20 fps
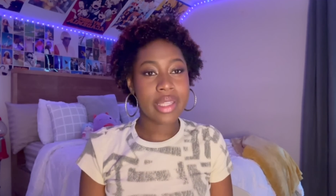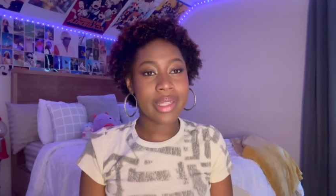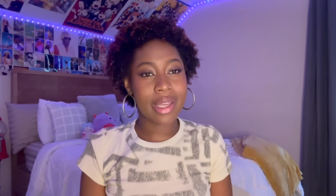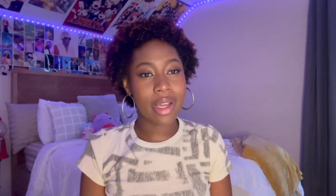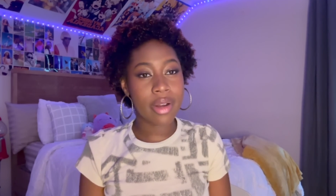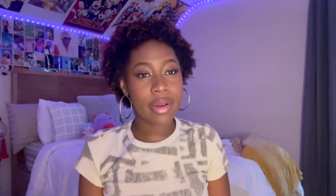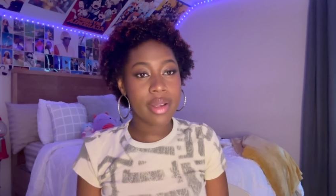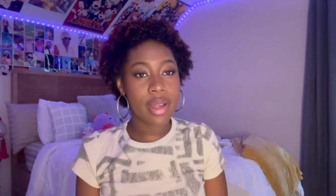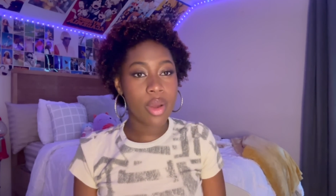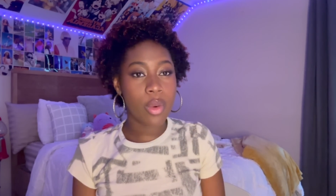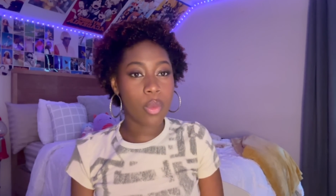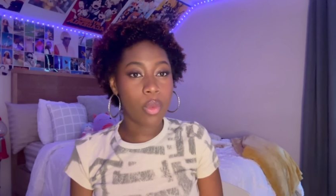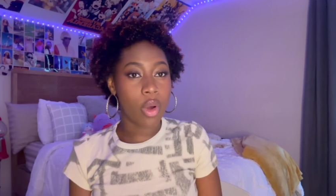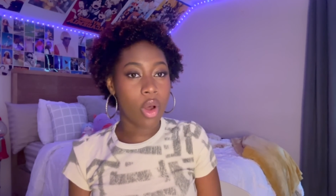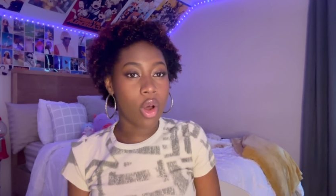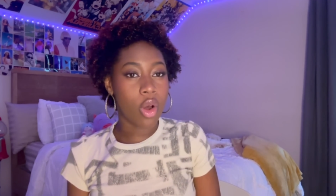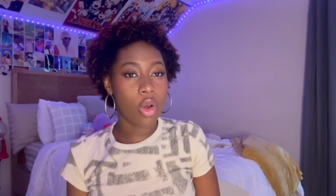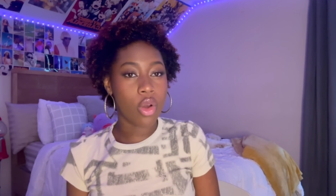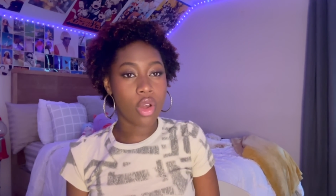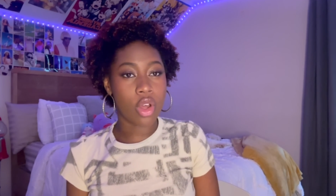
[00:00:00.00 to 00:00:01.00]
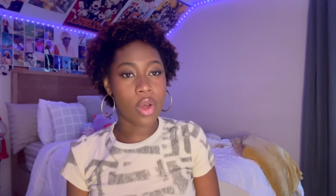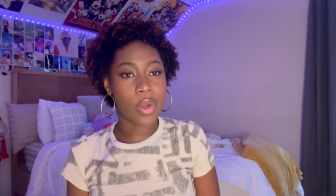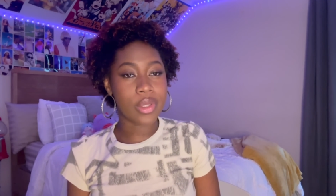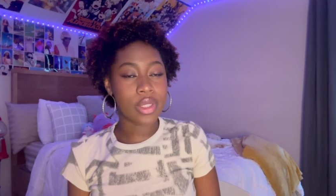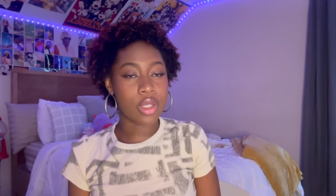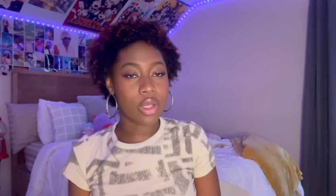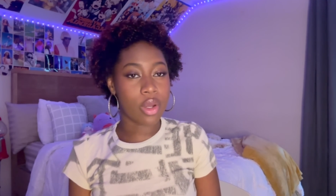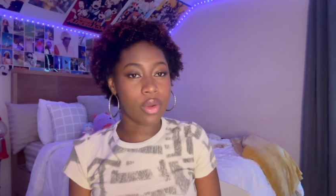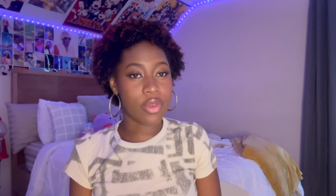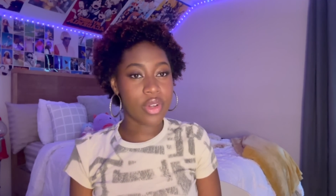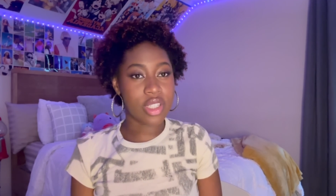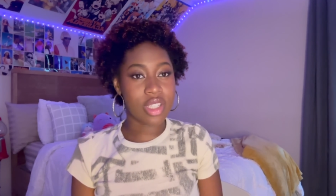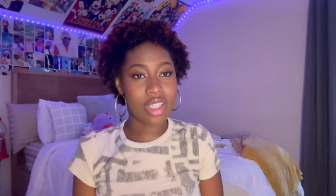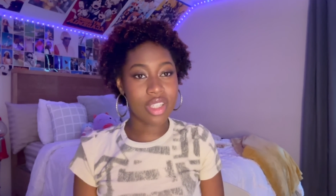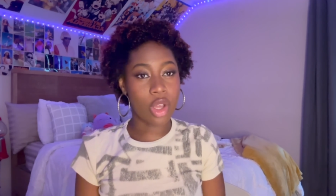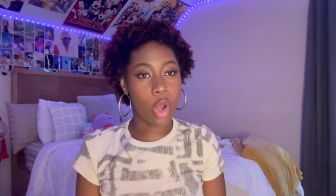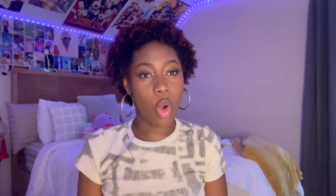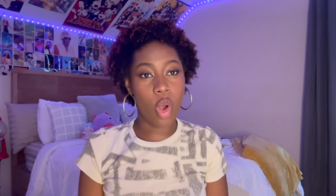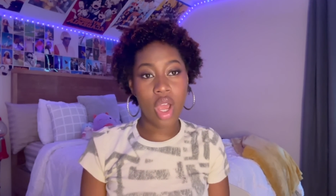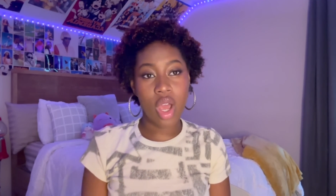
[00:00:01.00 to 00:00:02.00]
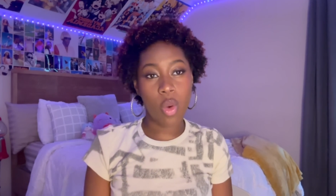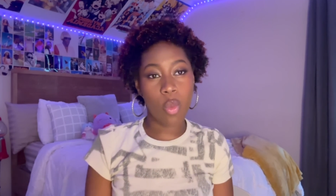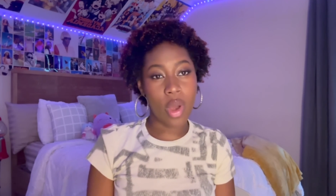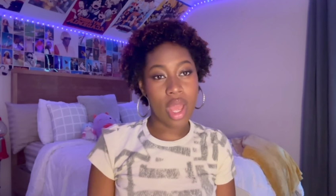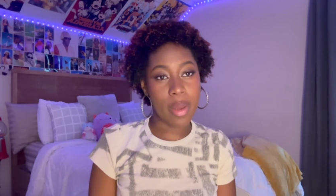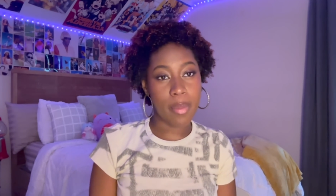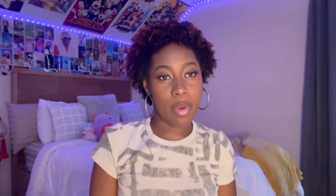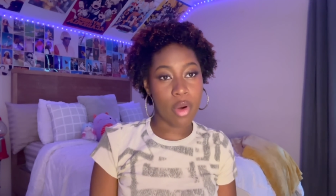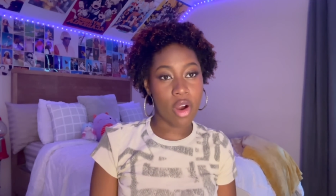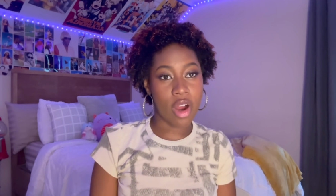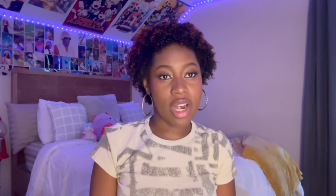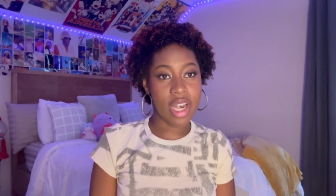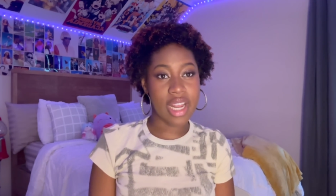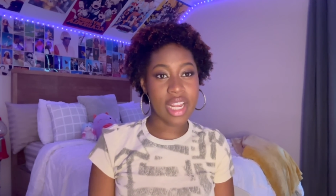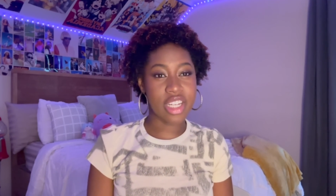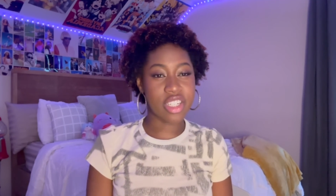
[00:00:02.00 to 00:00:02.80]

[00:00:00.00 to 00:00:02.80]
Carrie and Walt go to Larissa's going away party, and